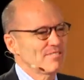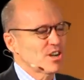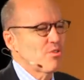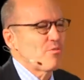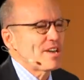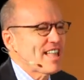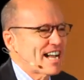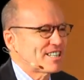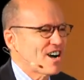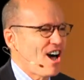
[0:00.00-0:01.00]
So what we
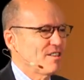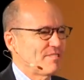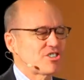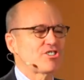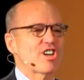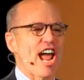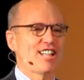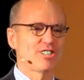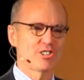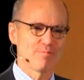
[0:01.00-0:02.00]
like to call them is
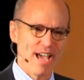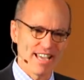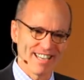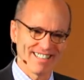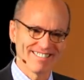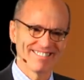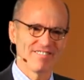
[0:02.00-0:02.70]
challenger banking.